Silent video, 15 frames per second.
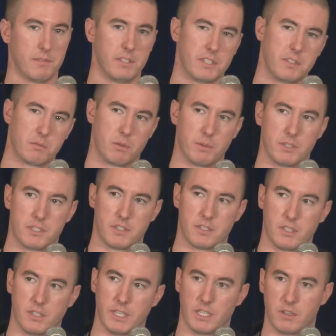And this is where we start
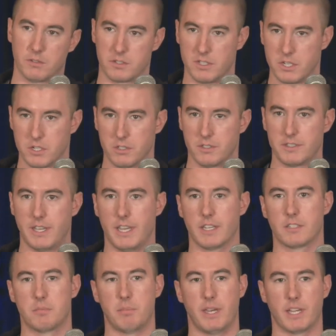to link those initial
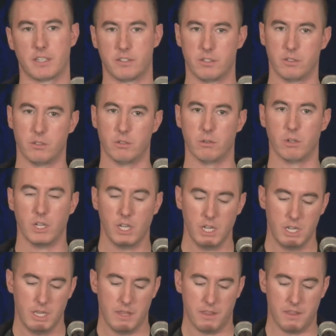attacks back to
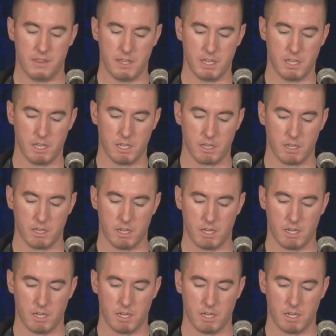the